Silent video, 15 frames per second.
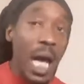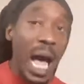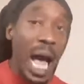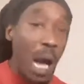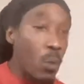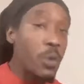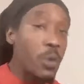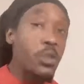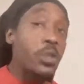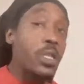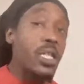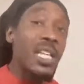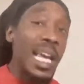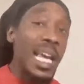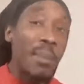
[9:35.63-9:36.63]
I want you to
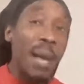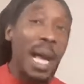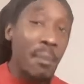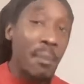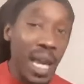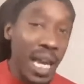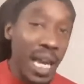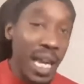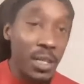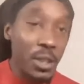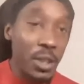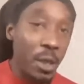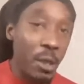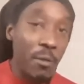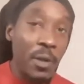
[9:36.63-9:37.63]
take my maid
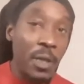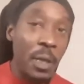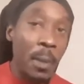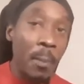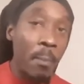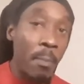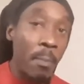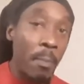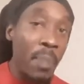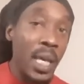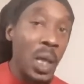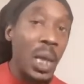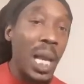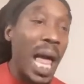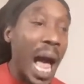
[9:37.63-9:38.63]
servant
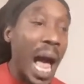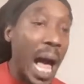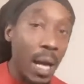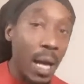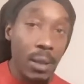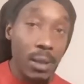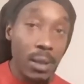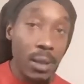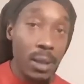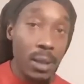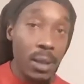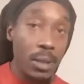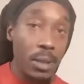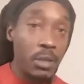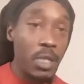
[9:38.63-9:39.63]
Bilhah.
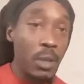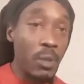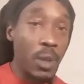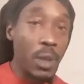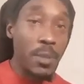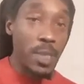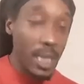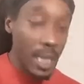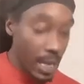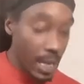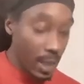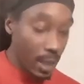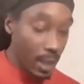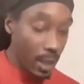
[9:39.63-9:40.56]
You see what I'm saying?